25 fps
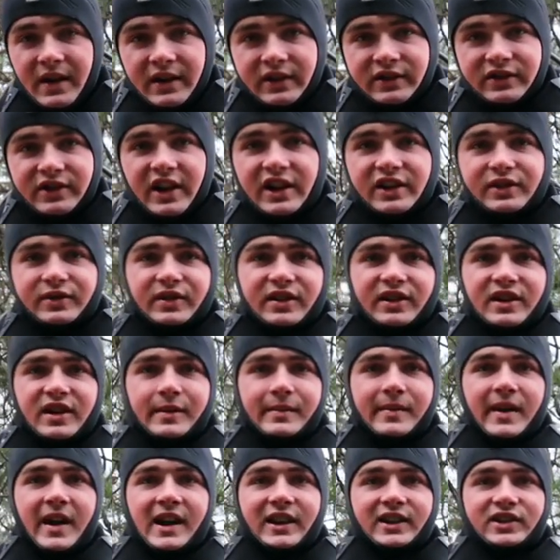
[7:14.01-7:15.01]
So yeah, I just wanted to
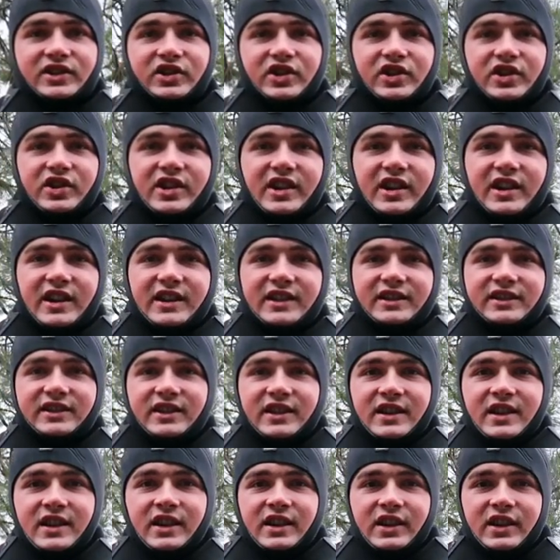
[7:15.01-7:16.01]
come back and show you guys,
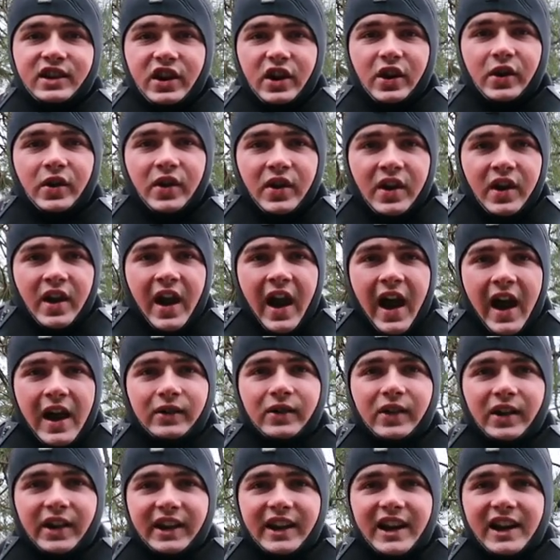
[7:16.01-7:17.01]
you know,
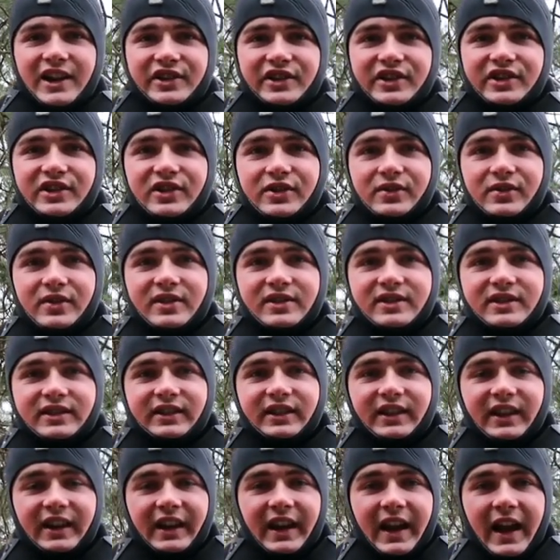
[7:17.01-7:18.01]
how I can actually do this
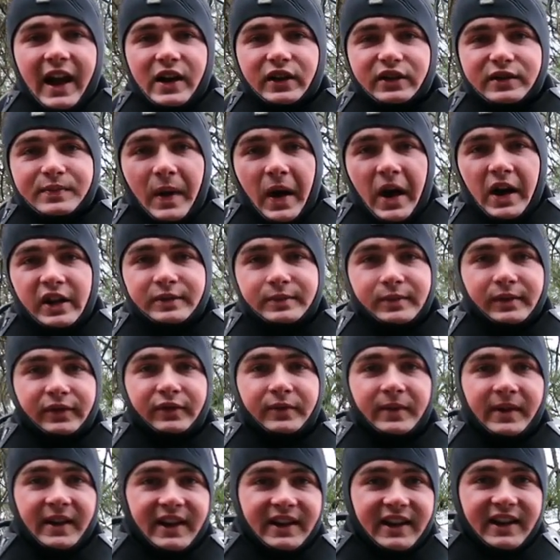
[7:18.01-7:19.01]
and like how it's possible
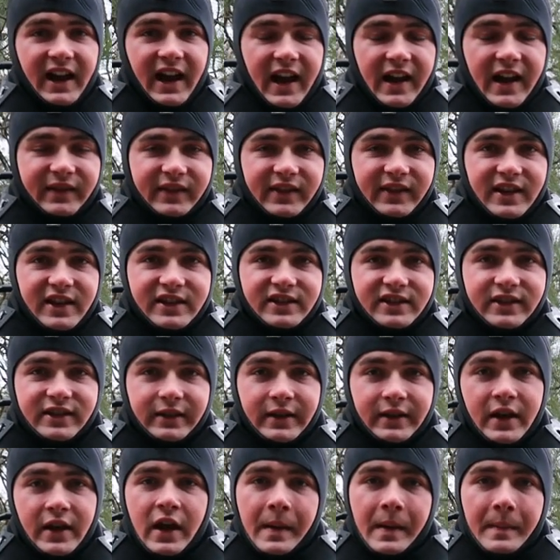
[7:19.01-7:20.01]
for me to dive in this and
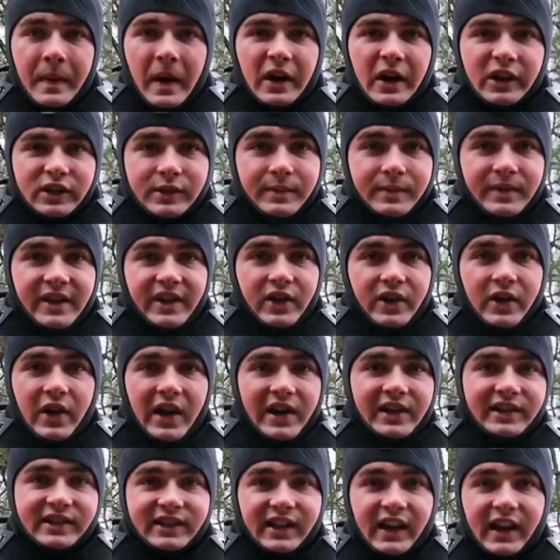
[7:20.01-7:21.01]
possibly go
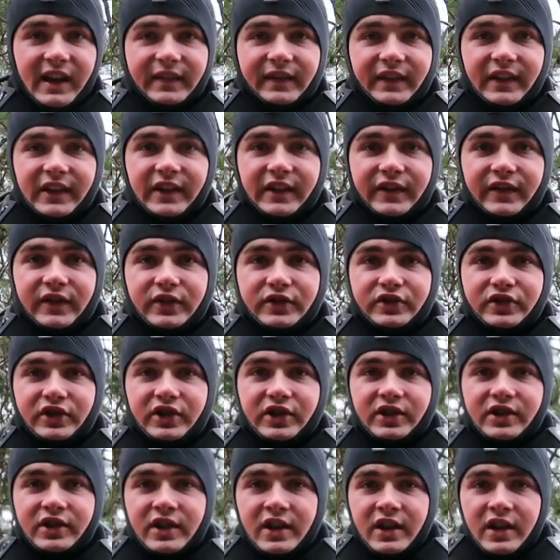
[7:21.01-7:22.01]
ice diving in the future.
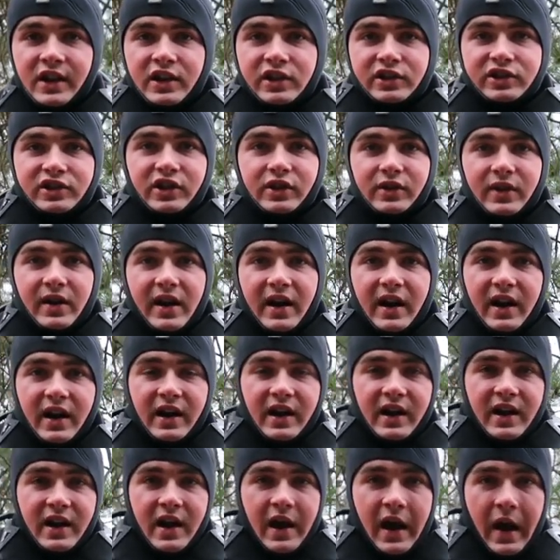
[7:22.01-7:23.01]
So uh,
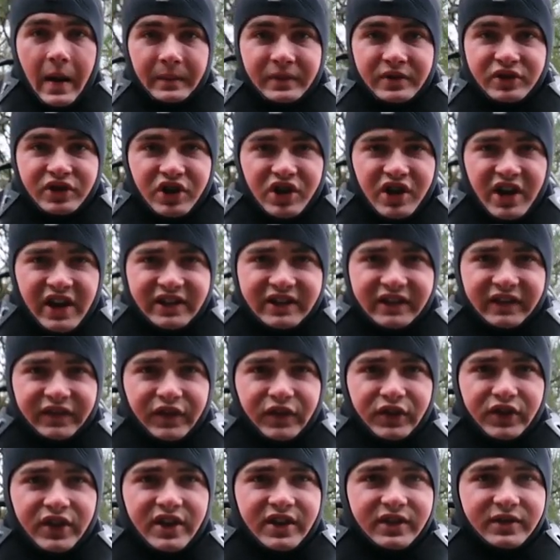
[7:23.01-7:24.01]
I'm gonna show you guys the
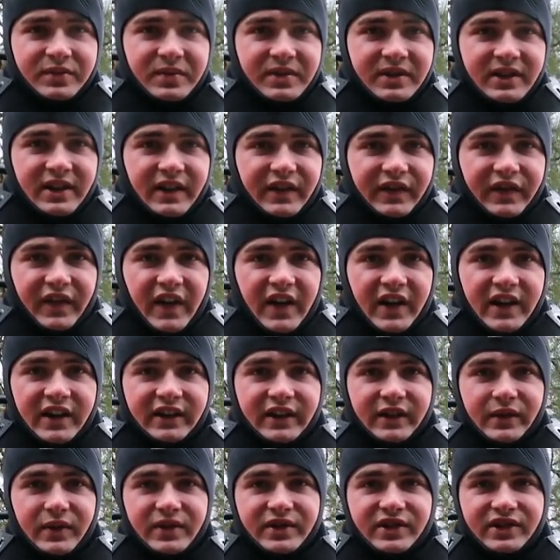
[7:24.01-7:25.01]
few things we did find.
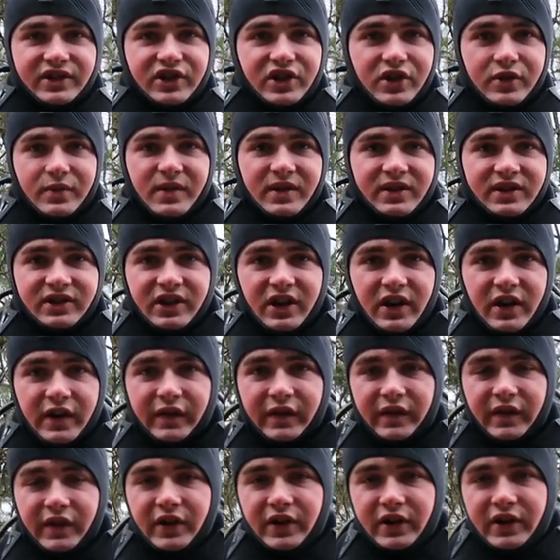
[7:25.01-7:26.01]
It wasn't too much
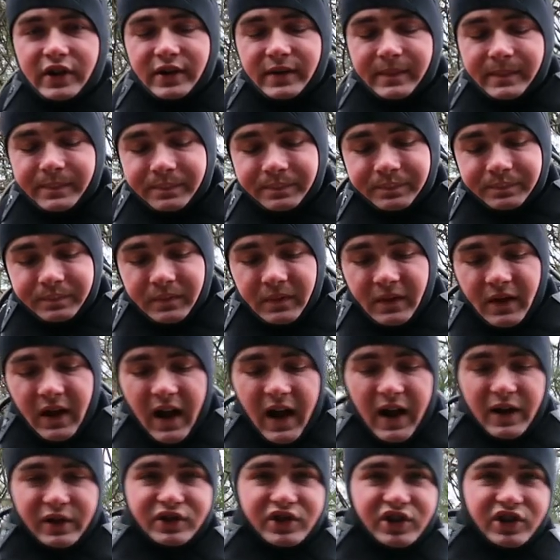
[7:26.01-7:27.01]
stuff. Um,
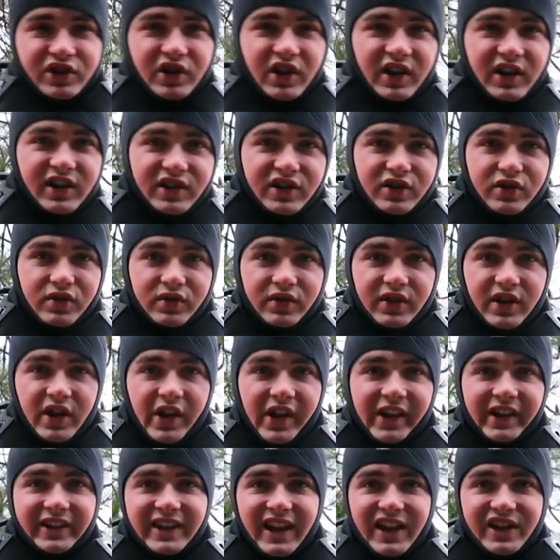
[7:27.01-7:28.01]
I was just trying to do, you know,
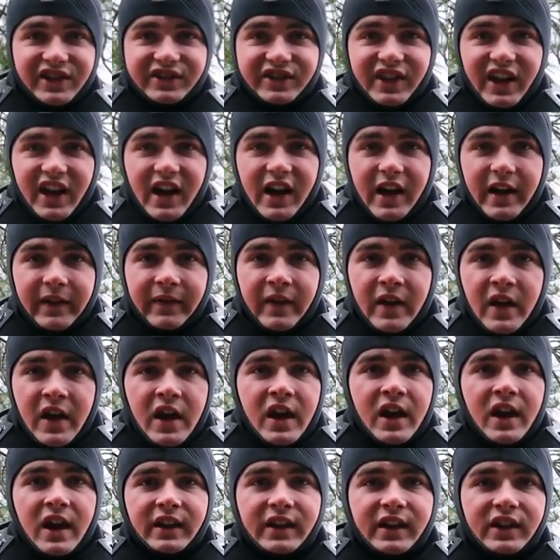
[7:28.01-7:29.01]
like a test dive
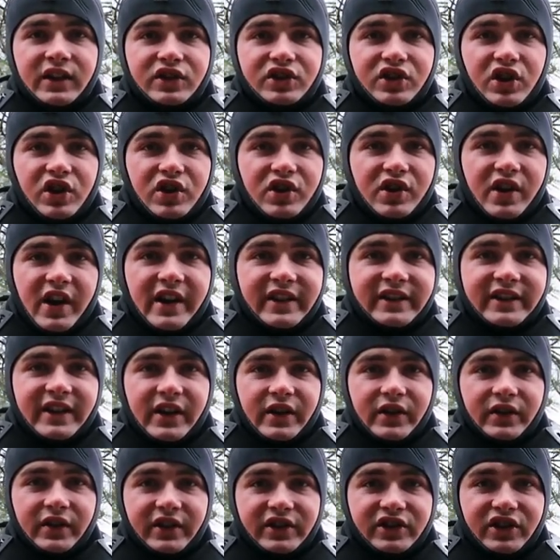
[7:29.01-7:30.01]
and then show you guys
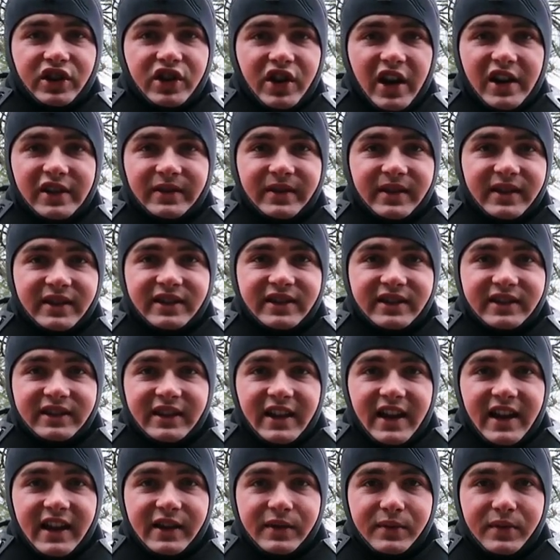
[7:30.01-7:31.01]
out, like show you guys what this is
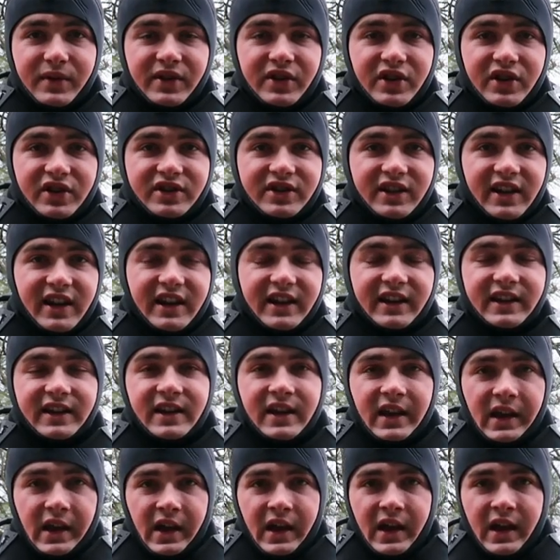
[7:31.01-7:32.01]
like and what it looks like
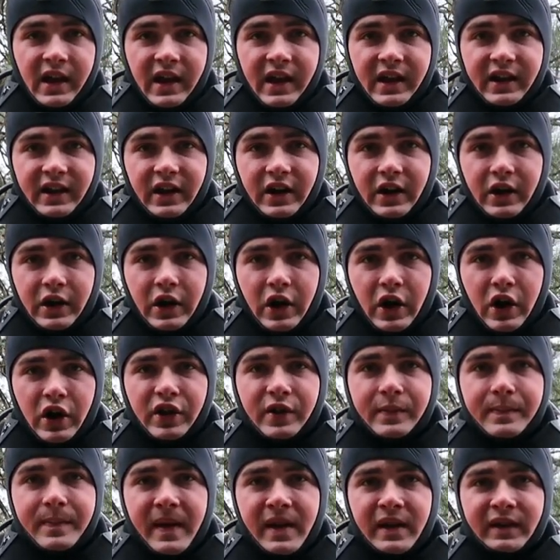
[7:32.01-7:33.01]
and uh, all
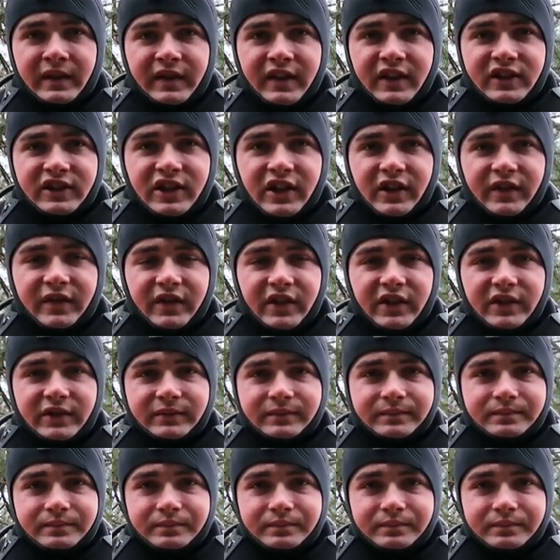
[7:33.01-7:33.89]
the benefits of it.